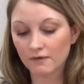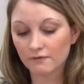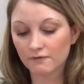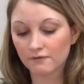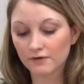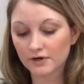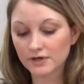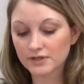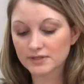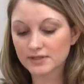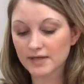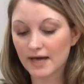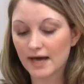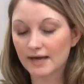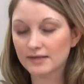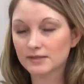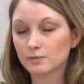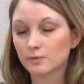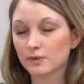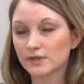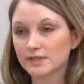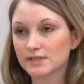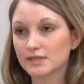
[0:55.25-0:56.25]
First,
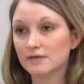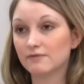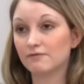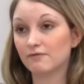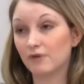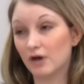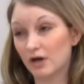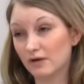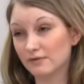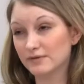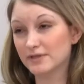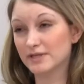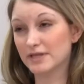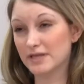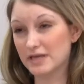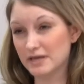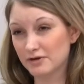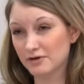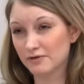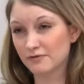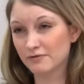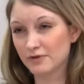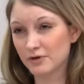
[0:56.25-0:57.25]
ask what's involved in the
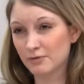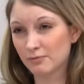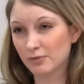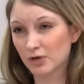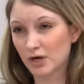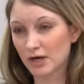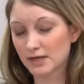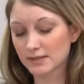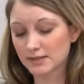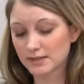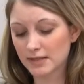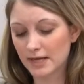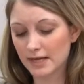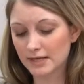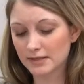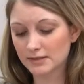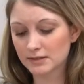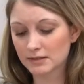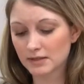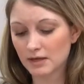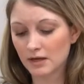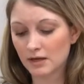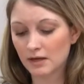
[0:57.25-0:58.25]
interview process.
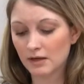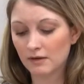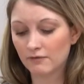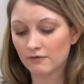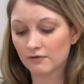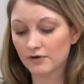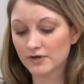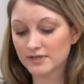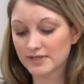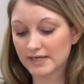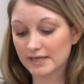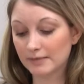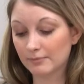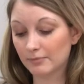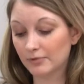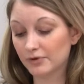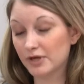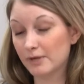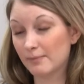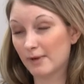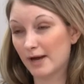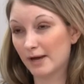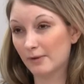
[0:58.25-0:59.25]
For example,
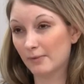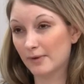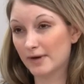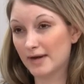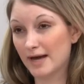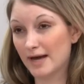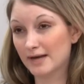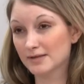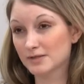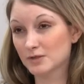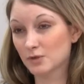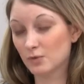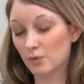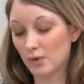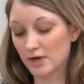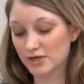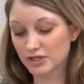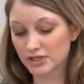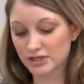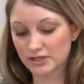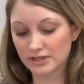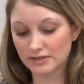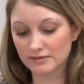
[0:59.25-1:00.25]
you might want to ask
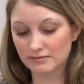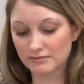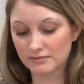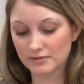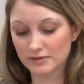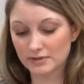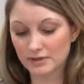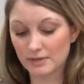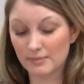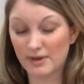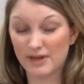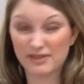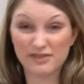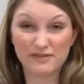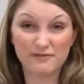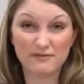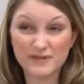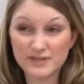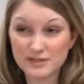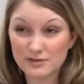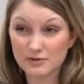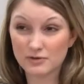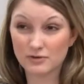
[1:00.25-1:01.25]
questions about the
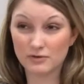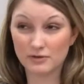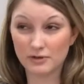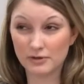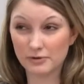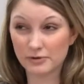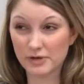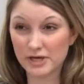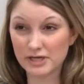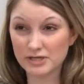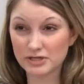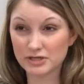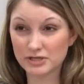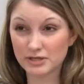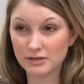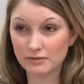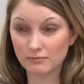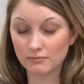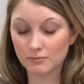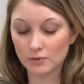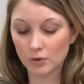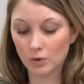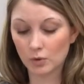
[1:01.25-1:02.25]
physical
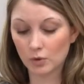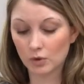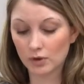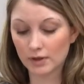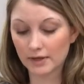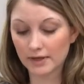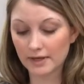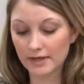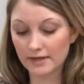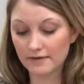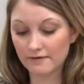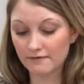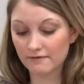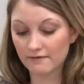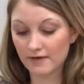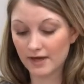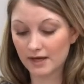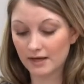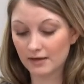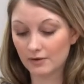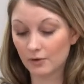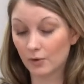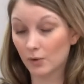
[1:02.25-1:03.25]
location, or if
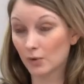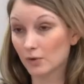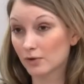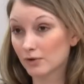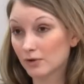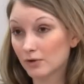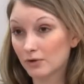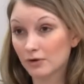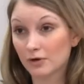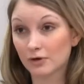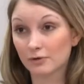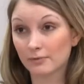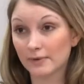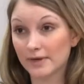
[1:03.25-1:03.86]
a oral or